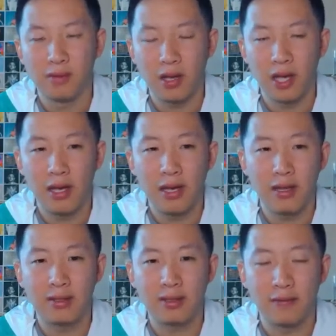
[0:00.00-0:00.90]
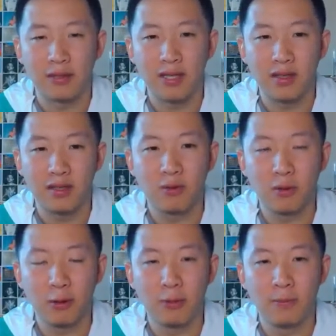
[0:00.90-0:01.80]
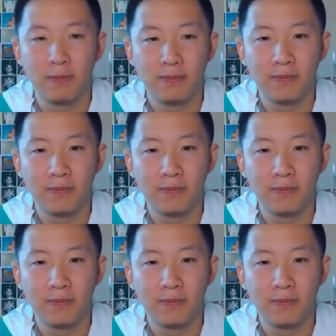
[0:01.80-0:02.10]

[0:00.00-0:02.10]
Okay, that's it for Sandstorm.